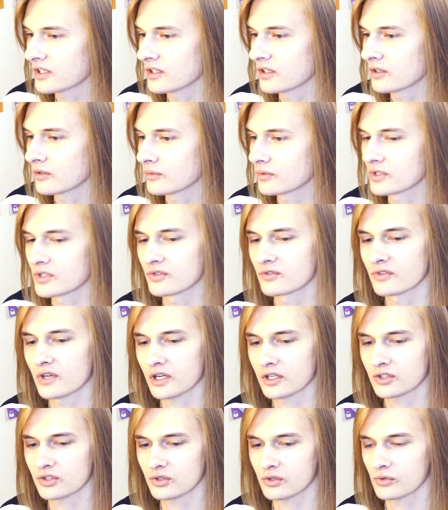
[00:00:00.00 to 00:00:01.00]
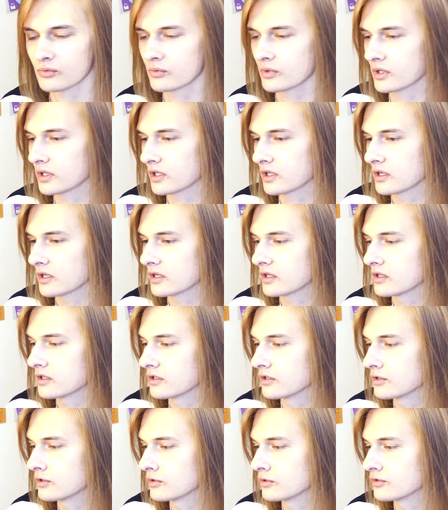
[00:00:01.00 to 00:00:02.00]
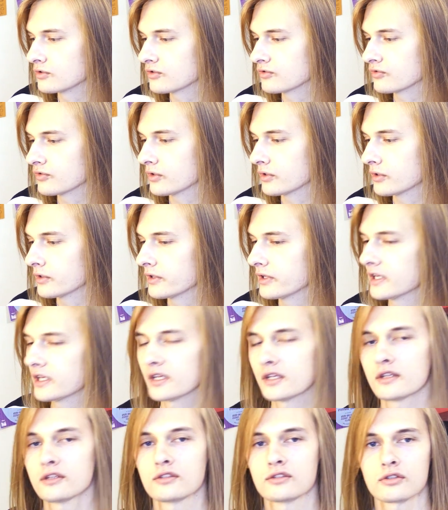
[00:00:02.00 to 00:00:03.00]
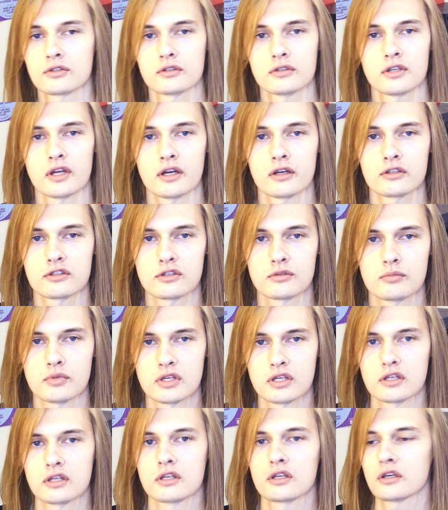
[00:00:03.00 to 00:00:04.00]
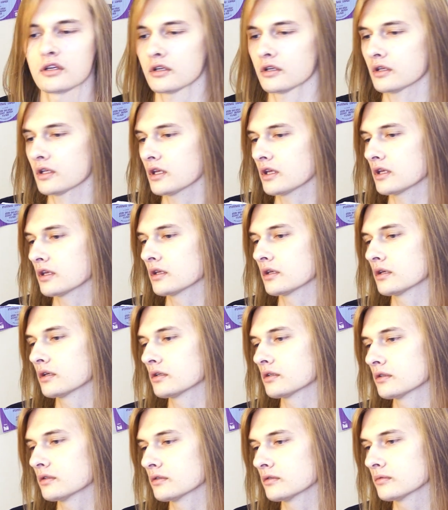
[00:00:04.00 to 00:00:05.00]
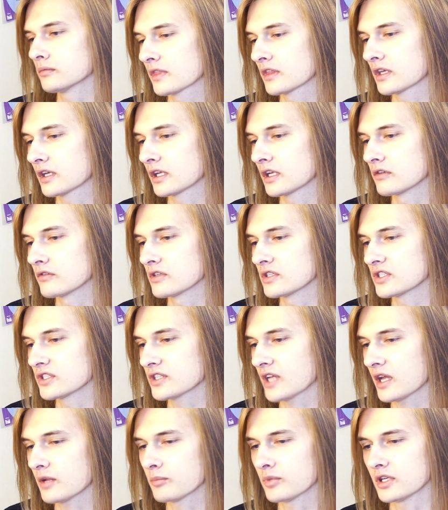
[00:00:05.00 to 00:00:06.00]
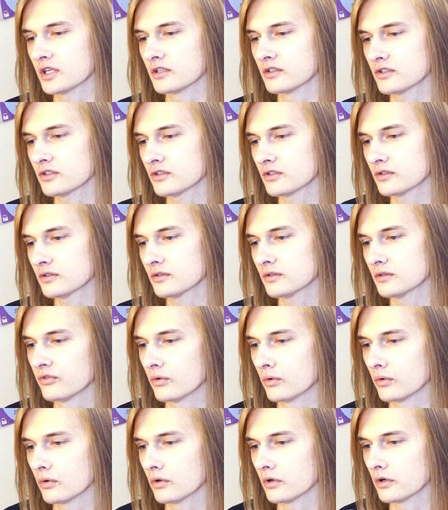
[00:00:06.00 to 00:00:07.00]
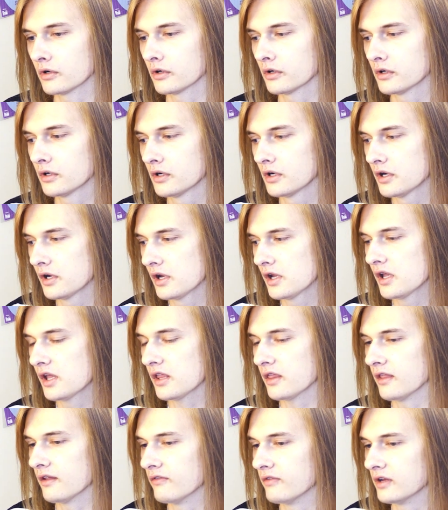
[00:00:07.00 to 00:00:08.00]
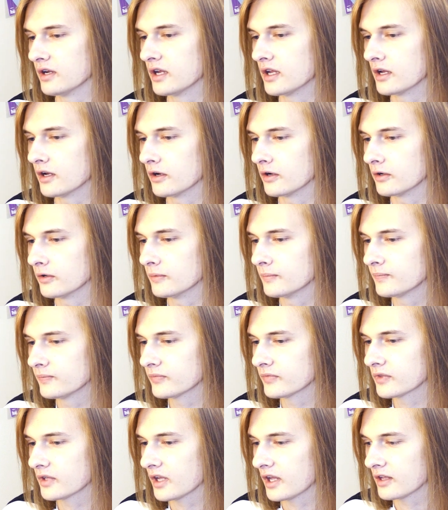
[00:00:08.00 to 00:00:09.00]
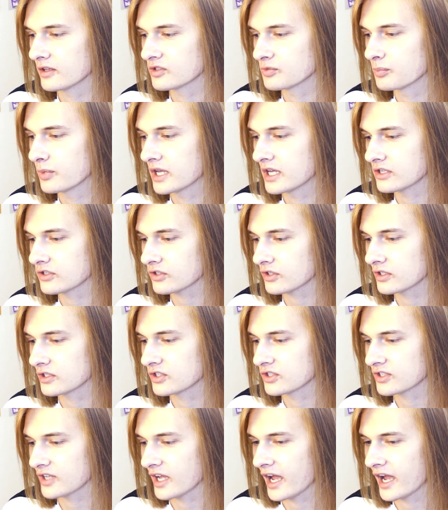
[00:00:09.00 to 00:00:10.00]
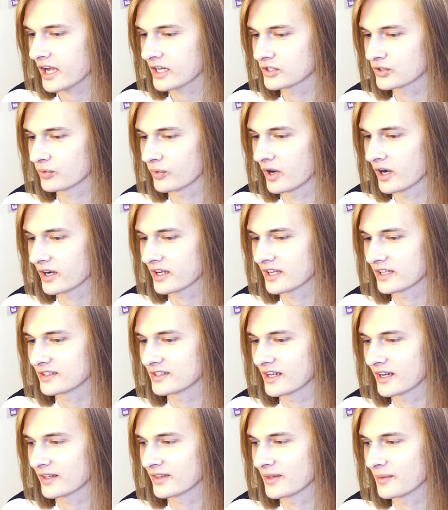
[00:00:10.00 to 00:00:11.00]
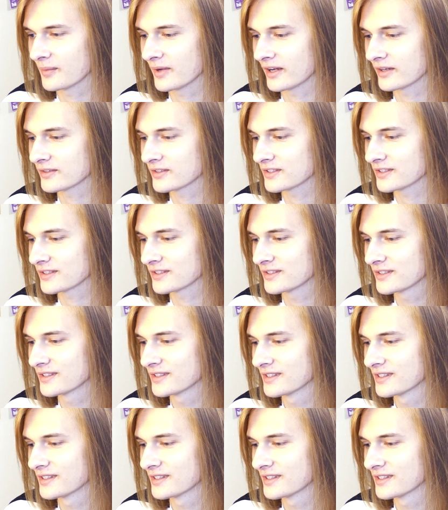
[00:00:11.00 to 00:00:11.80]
here was actually really useful and turned out to be a kind of a set piece for the video. And it's basically just Ash walking down the mountain.